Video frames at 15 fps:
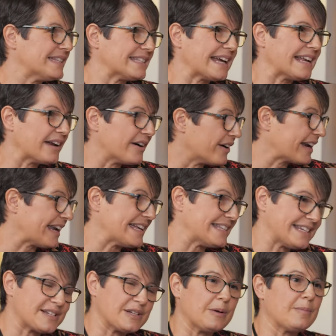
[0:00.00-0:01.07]
designing
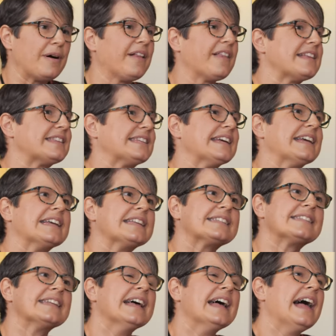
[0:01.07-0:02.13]
organizational policies.
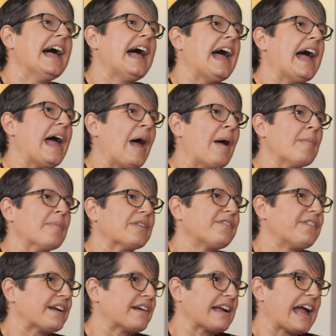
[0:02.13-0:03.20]
Yeah um,
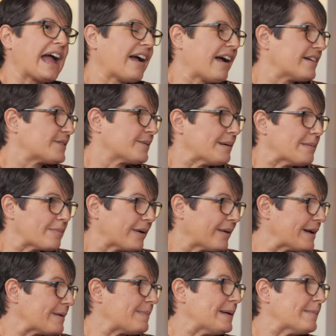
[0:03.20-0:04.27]
figuring out how to
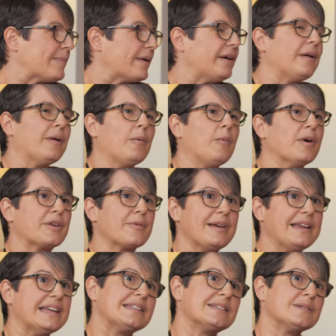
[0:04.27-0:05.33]
employ people. Mm. What do we
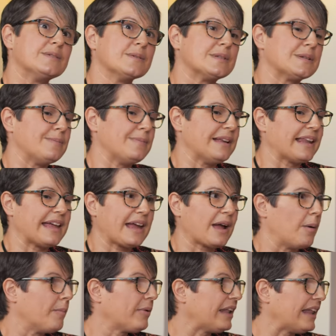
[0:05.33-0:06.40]
need to do to be like
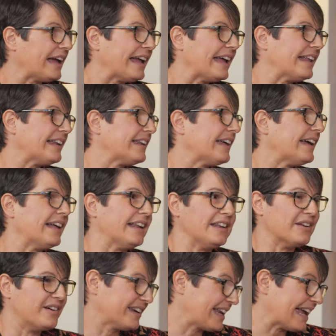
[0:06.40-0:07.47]
compliant mm. and
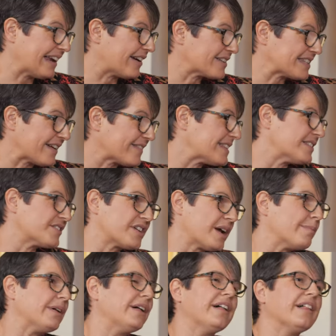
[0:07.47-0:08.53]
not get ourselves in
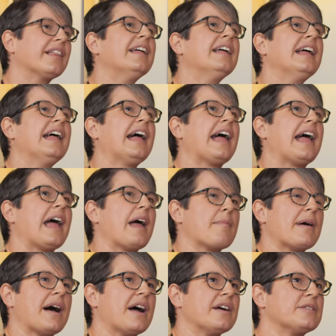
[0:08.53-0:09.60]
trouble? Mm. mm. Um,
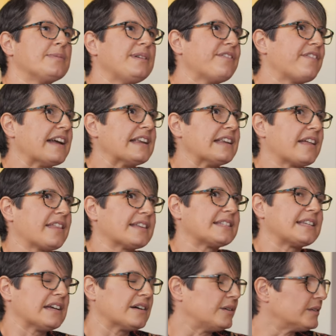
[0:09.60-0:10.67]
how do we find other
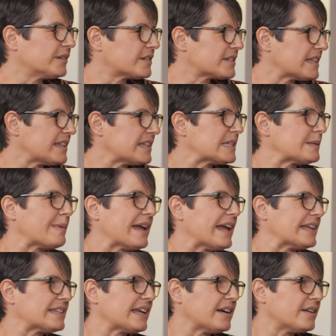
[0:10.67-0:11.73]
stakeholders in the mm.
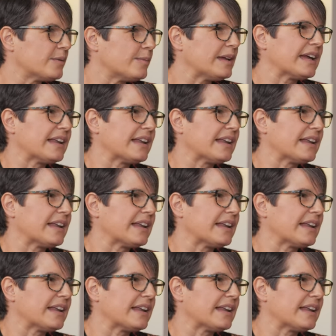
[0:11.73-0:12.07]
space? How do we mm.